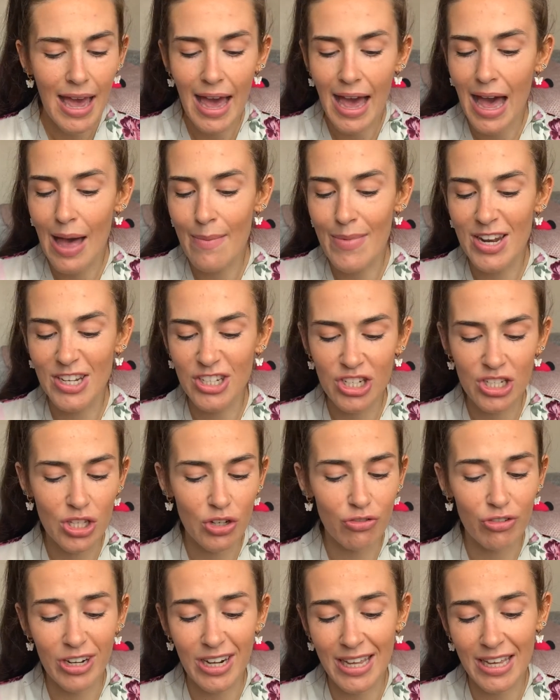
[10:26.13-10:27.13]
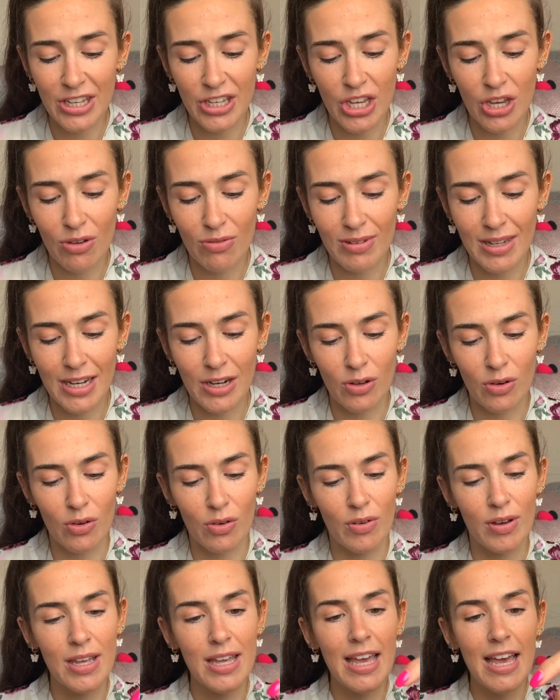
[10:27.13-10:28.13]
And it's just a really cute
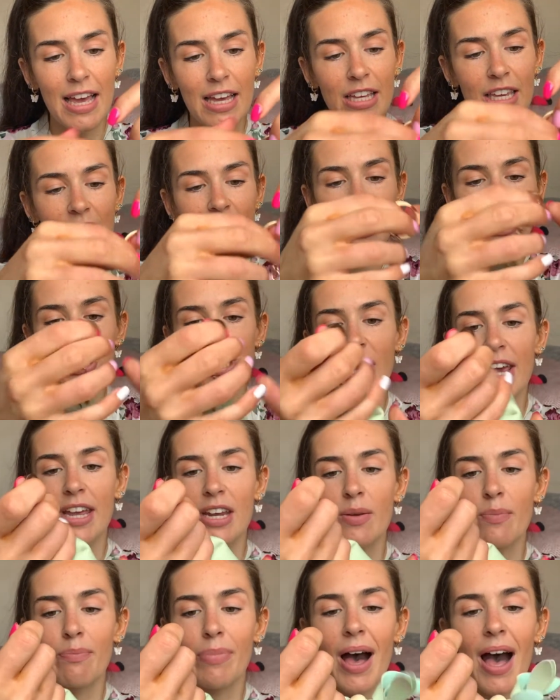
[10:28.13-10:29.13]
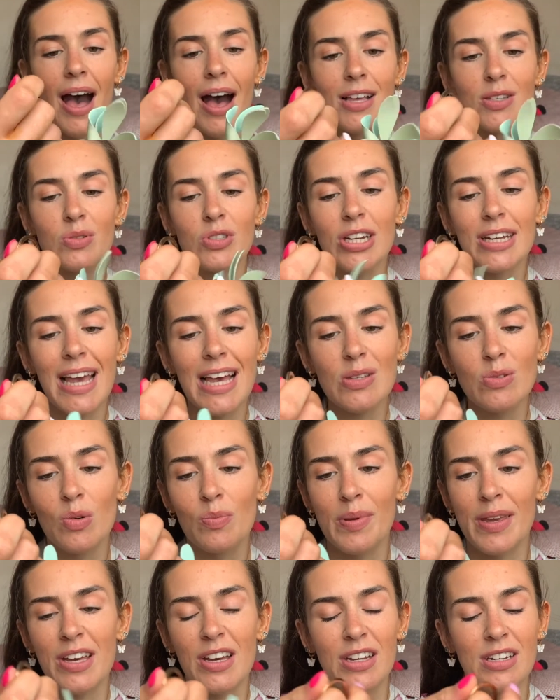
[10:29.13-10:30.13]
little keychain purse, which I guess would
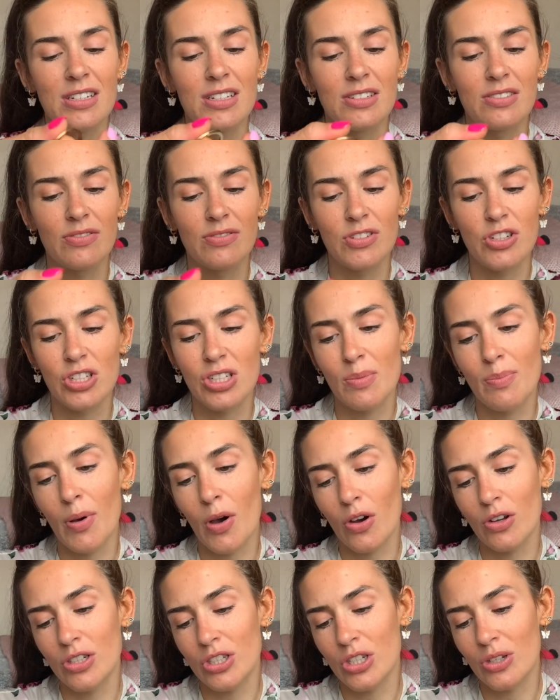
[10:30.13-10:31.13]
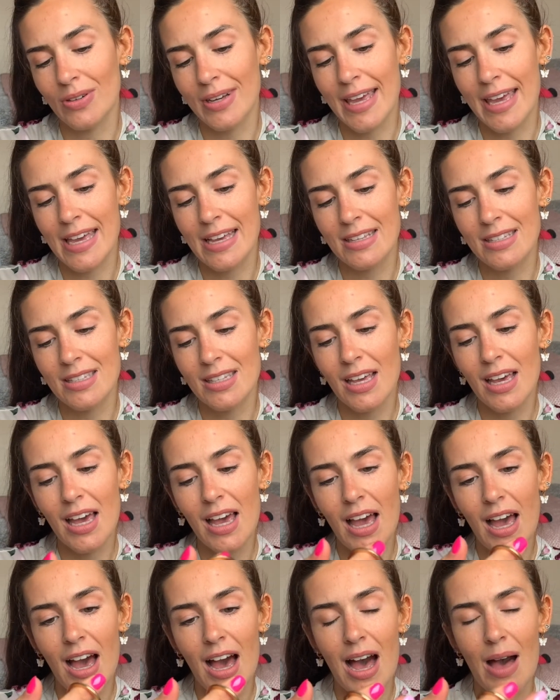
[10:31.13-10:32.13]
be good just to put onto your keys.
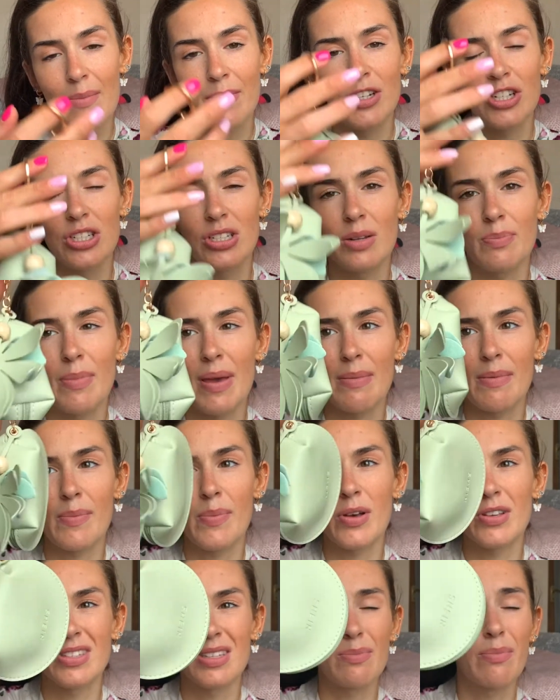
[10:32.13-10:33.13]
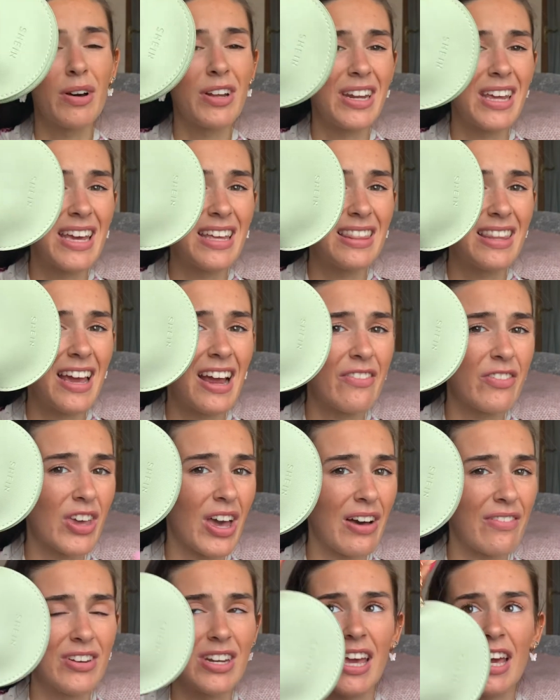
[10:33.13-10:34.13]
And just to maybe put some money in there if you
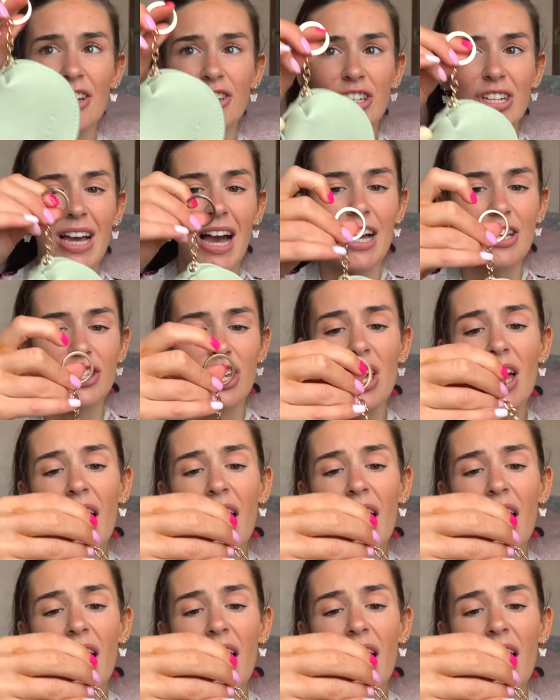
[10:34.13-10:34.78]
have any extra cash.